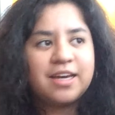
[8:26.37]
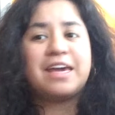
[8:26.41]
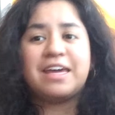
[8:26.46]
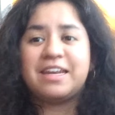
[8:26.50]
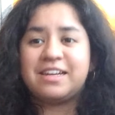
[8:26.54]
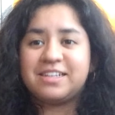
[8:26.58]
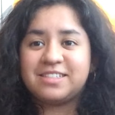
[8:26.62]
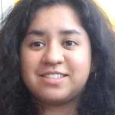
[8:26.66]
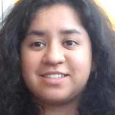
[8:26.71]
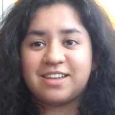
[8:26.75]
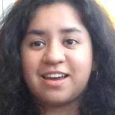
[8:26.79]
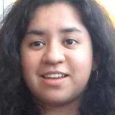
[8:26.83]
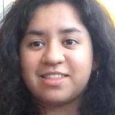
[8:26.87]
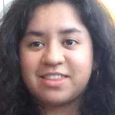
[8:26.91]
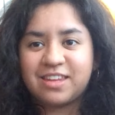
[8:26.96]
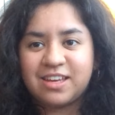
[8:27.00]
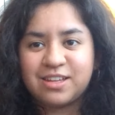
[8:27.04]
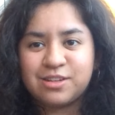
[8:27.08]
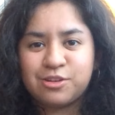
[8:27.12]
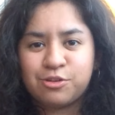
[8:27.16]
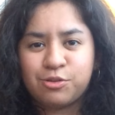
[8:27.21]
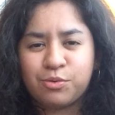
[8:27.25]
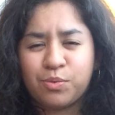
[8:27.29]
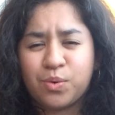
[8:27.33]
it is not the
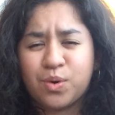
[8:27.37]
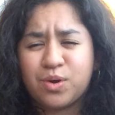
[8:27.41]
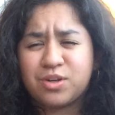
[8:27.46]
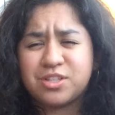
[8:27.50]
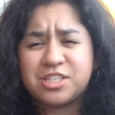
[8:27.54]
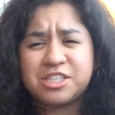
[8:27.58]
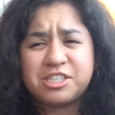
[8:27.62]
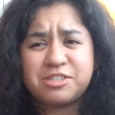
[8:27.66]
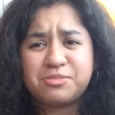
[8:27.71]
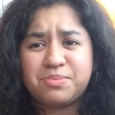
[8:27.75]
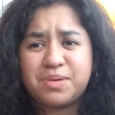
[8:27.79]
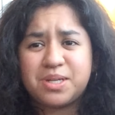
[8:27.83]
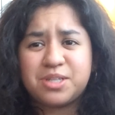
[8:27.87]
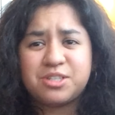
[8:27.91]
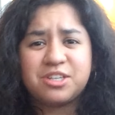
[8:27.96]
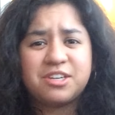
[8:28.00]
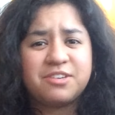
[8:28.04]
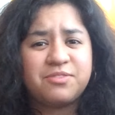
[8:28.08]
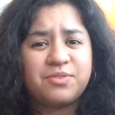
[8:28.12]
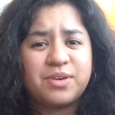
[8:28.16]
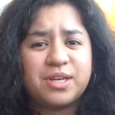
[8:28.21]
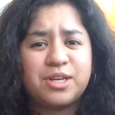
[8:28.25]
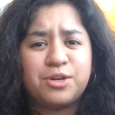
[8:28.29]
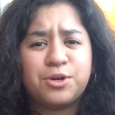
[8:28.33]
end of the world, especially
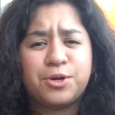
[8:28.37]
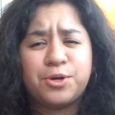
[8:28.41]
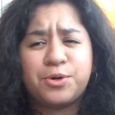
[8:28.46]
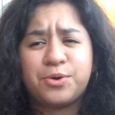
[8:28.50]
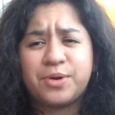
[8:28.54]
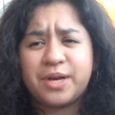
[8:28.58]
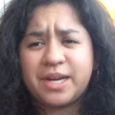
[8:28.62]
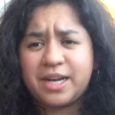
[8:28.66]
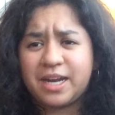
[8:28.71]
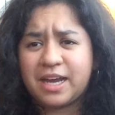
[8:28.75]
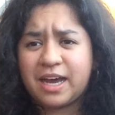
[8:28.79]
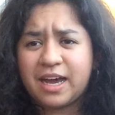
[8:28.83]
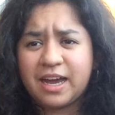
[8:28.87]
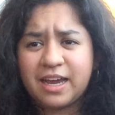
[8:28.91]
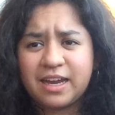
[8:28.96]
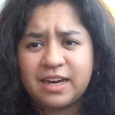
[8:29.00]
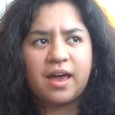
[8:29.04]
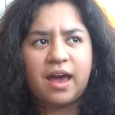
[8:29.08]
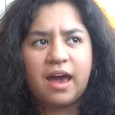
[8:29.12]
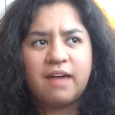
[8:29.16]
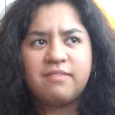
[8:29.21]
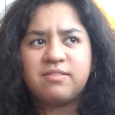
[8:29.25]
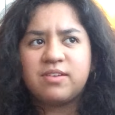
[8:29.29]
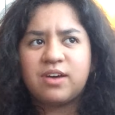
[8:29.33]
when you're in grade 9.
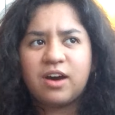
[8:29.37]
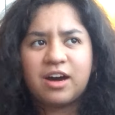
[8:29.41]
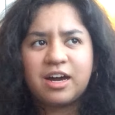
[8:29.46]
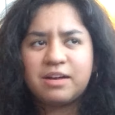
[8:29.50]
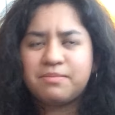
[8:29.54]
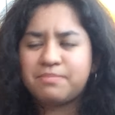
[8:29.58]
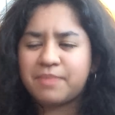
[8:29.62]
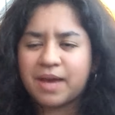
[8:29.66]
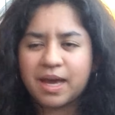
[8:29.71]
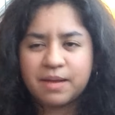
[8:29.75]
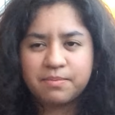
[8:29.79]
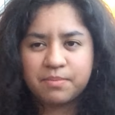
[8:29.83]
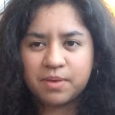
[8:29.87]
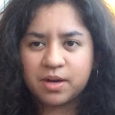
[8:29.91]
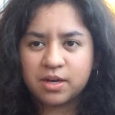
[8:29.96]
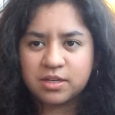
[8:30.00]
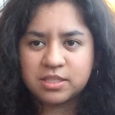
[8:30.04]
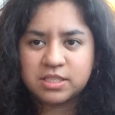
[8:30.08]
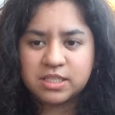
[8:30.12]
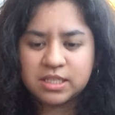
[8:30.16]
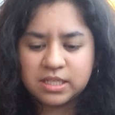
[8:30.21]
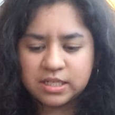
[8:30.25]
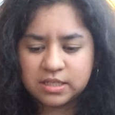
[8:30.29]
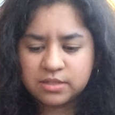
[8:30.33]
I've gotten bad
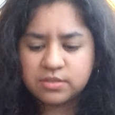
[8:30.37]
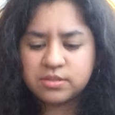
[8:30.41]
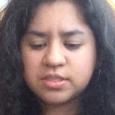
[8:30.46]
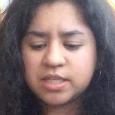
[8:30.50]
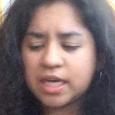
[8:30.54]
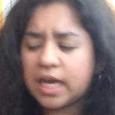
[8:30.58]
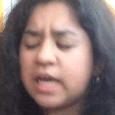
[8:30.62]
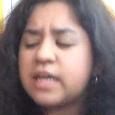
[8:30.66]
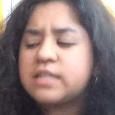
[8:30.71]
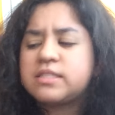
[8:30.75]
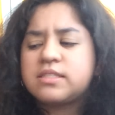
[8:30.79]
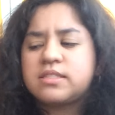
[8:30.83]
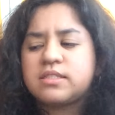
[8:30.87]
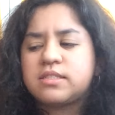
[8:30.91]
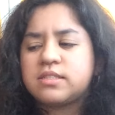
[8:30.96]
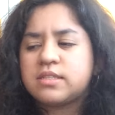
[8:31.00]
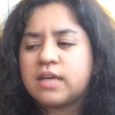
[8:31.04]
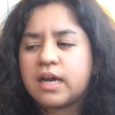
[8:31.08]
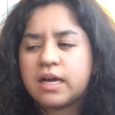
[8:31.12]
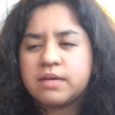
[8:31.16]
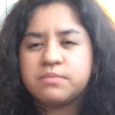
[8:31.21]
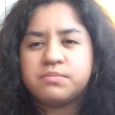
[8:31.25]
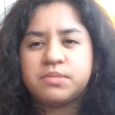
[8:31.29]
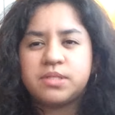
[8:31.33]
marks in tests.
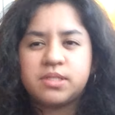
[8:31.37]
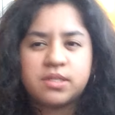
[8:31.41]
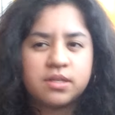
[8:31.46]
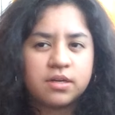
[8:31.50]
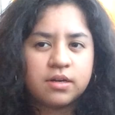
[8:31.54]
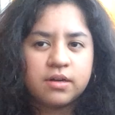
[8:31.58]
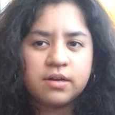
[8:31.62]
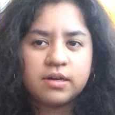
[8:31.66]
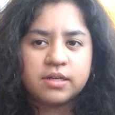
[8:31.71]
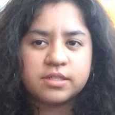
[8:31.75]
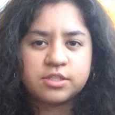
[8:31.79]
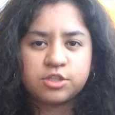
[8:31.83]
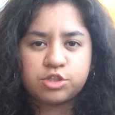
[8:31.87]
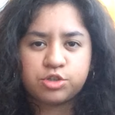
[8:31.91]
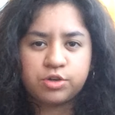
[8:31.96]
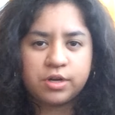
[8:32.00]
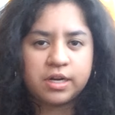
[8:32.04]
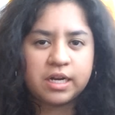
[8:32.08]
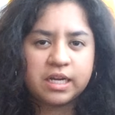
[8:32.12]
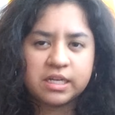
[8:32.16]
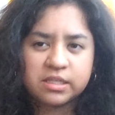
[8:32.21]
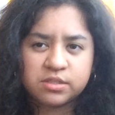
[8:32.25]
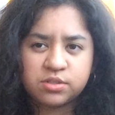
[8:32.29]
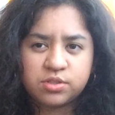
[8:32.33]
I'm still a
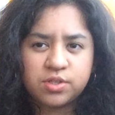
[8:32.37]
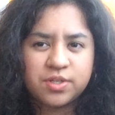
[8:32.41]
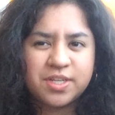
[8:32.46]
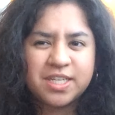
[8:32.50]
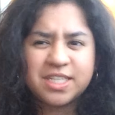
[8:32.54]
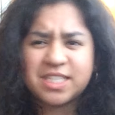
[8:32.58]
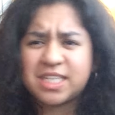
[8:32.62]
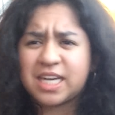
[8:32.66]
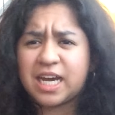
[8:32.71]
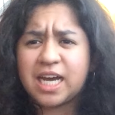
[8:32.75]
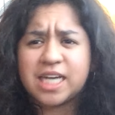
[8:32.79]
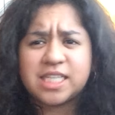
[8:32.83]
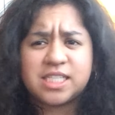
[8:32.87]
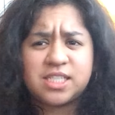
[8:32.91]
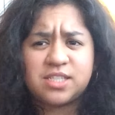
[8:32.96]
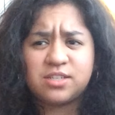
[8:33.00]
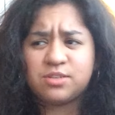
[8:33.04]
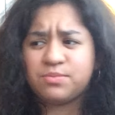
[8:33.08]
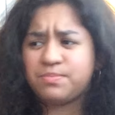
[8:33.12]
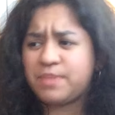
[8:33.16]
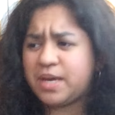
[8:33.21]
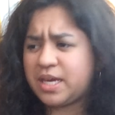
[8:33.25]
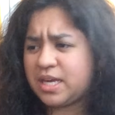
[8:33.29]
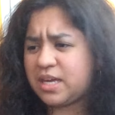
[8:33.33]
straight A student. I
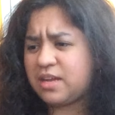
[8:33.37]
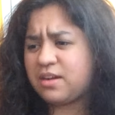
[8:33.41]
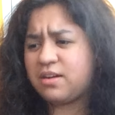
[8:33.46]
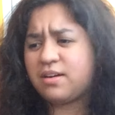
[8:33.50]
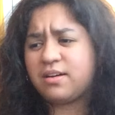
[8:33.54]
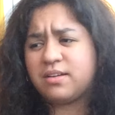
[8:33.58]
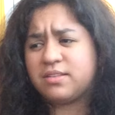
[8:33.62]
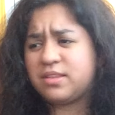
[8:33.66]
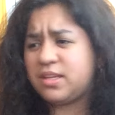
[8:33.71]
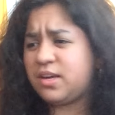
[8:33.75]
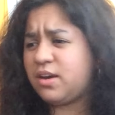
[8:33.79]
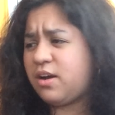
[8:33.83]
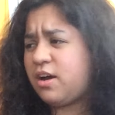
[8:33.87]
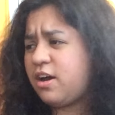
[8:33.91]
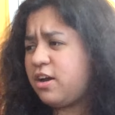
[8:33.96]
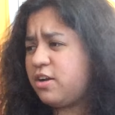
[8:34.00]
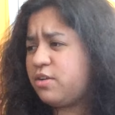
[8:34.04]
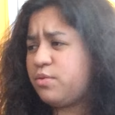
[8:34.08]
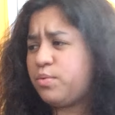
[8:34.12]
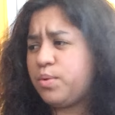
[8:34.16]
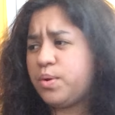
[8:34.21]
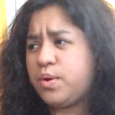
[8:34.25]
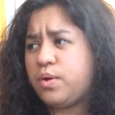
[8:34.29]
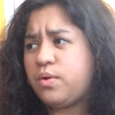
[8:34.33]
still make it on the
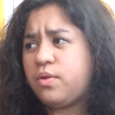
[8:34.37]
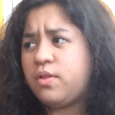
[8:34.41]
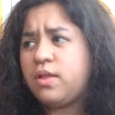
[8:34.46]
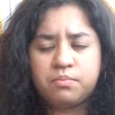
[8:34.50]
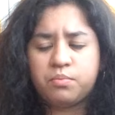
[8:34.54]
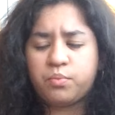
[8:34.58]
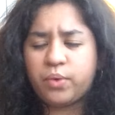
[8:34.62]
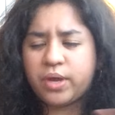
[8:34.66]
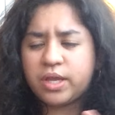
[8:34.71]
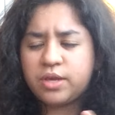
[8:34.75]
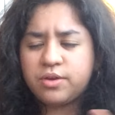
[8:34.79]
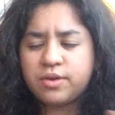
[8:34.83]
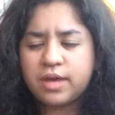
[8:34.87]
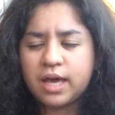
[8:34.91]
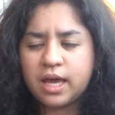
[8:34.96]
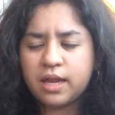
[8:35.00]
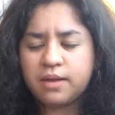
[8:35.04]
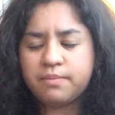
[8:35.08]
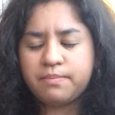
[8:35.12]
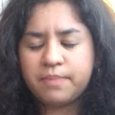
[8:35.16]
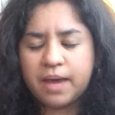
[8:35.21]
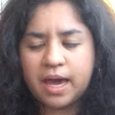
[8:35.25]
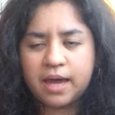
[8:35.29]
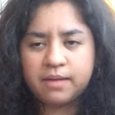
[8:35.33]
honor roll. When you get
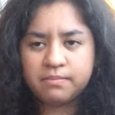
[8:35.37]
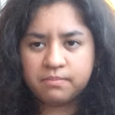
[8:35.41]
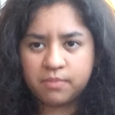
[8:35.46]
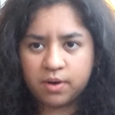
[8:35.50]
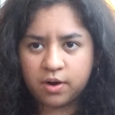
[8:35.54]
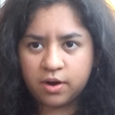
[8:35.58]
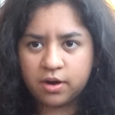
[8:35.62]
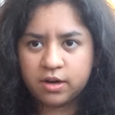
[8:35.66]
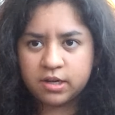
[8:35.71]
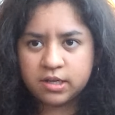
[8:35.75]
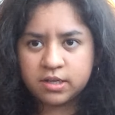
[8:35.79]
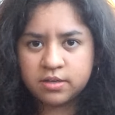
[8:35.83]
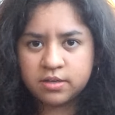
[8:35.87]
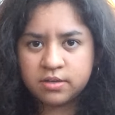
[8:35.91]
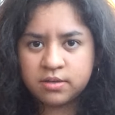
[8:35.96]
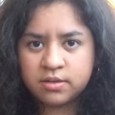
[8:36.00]
a bad mark,